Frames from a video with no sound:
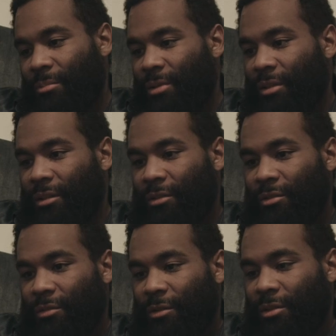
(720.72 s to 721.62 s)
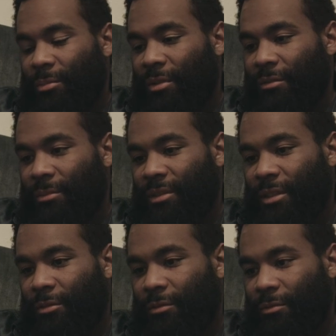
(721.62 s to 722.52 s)
and put others first above
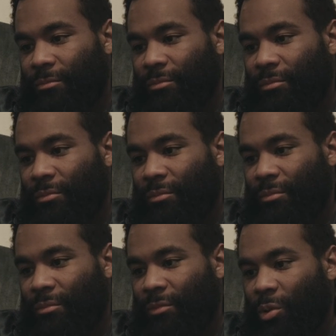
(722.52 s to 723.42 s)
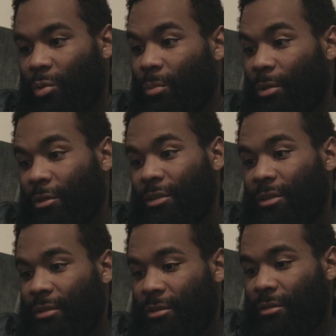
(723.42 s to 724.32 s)
himself, or a
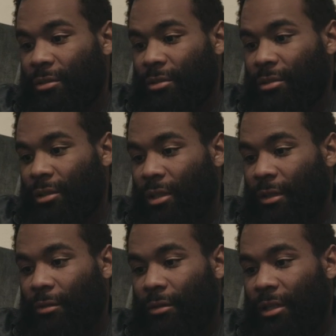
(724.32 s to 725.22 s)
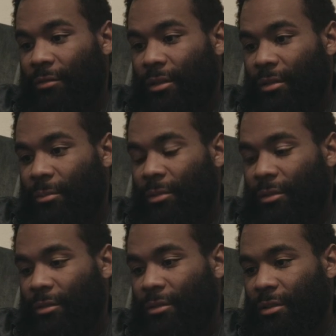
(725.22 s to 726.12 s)
person to lay their life down and
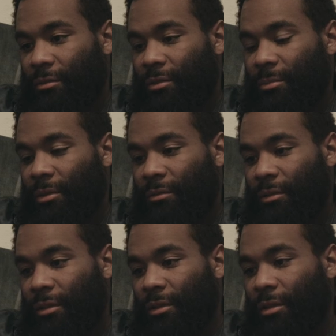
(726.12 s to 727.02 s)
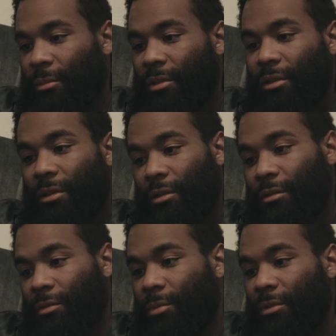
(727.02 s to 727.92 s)
put themselves above, put the
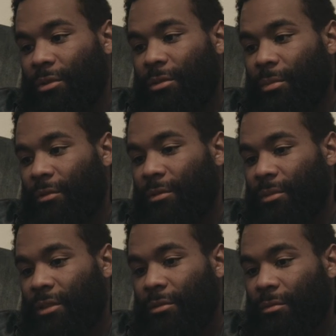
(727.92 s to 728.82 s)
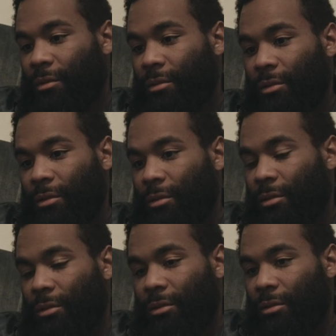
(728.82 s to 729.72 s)
other person above themselves.
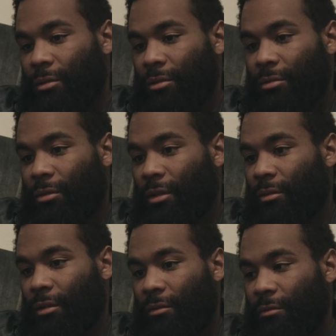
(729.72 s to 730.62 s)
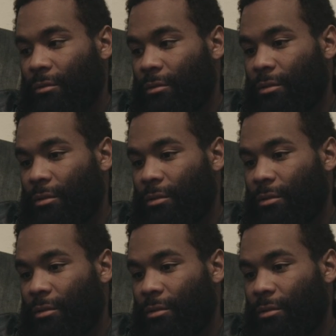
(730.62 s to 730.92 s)
There's no greater love.